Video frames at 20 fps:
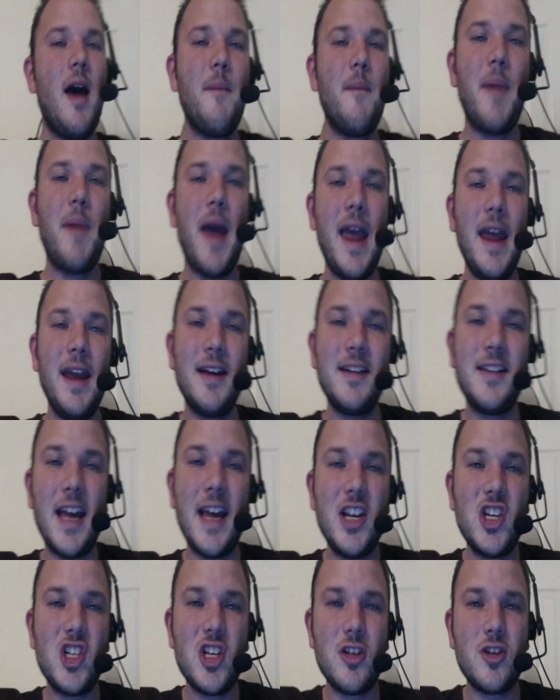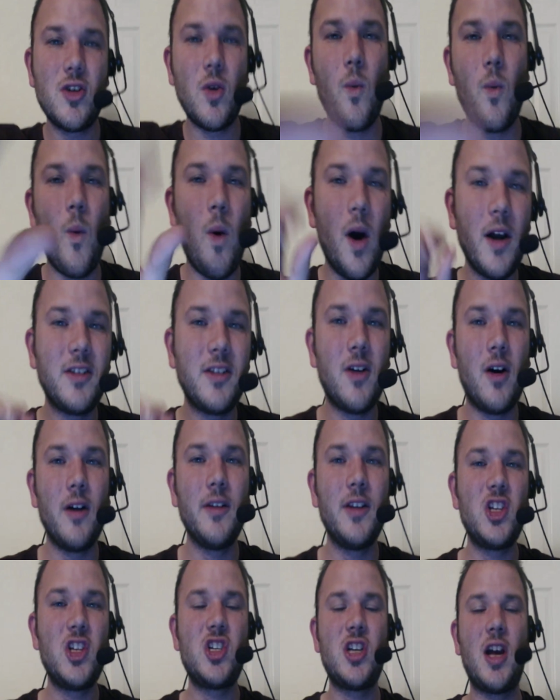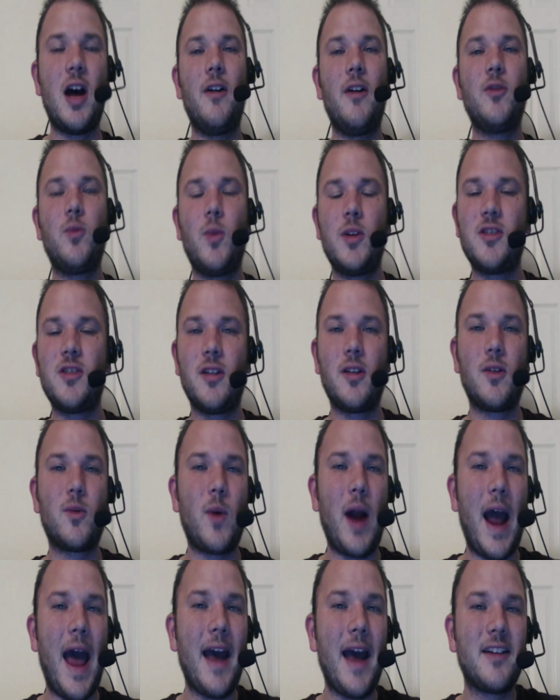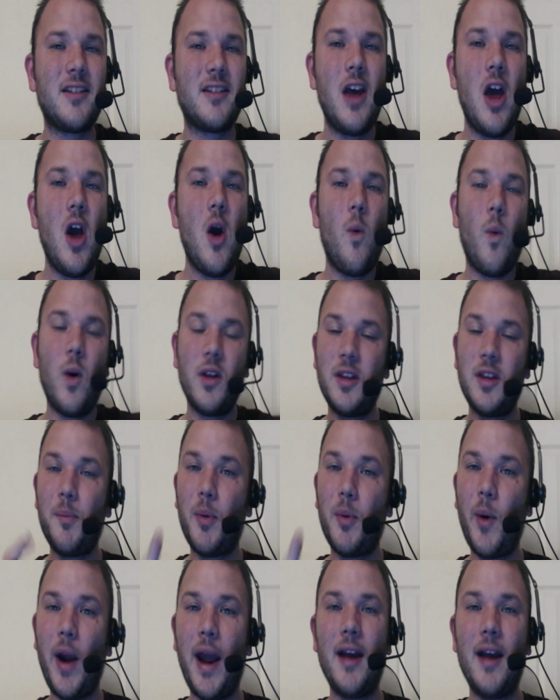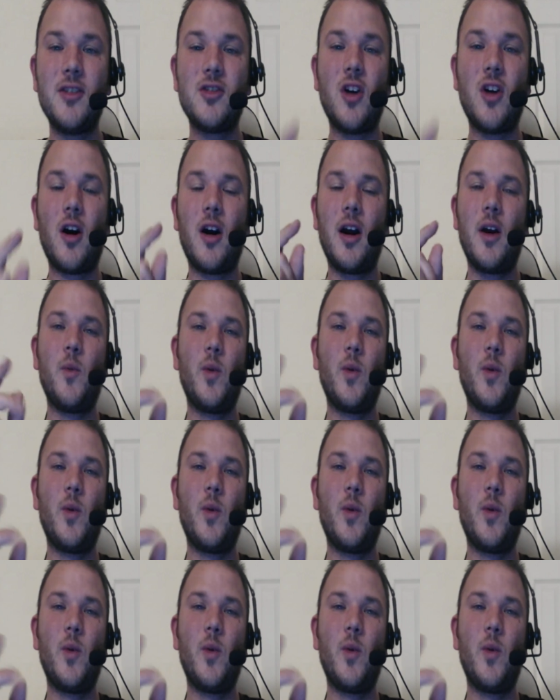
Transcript: paying attention to what's on the shelves, what's on the racks, what the brands are, and